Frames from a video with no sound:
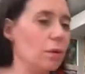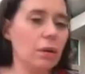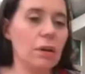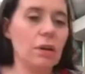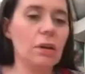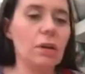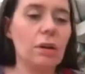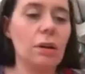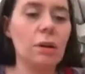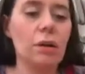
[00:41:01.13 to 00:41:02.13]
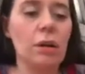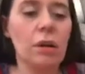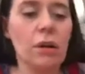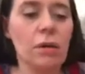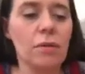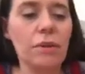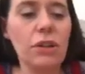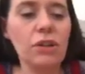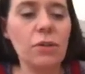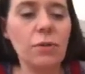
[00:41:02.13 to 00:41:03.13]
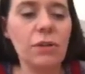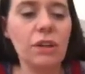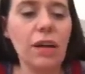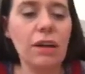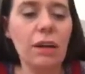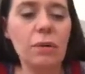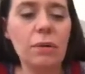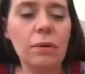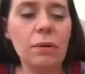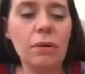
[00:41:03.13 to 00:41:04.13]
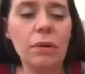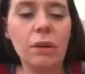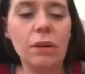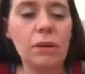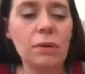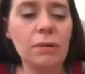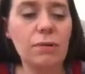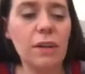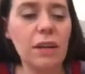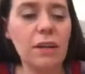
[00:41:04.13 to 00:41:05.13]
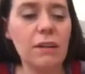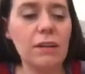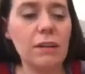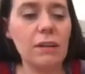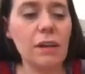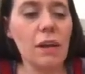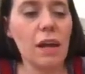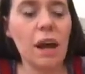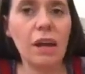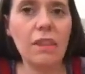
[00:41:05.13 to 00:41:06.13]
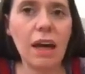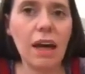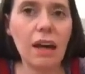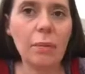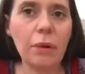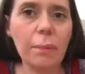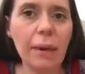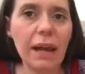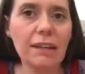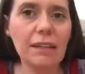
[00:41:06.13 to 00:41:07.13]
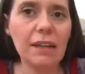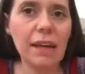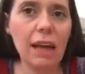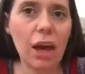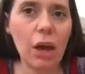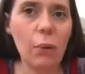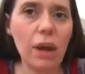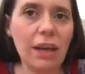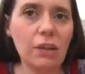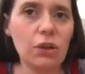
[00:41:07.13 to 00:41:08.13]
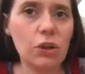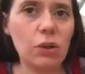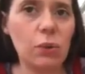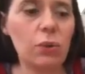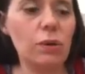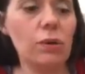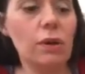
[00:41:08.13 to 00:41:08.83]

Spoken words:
we're going to finish off with the yellow. I'm going to do his feet. And then I'm going to blend the yellow into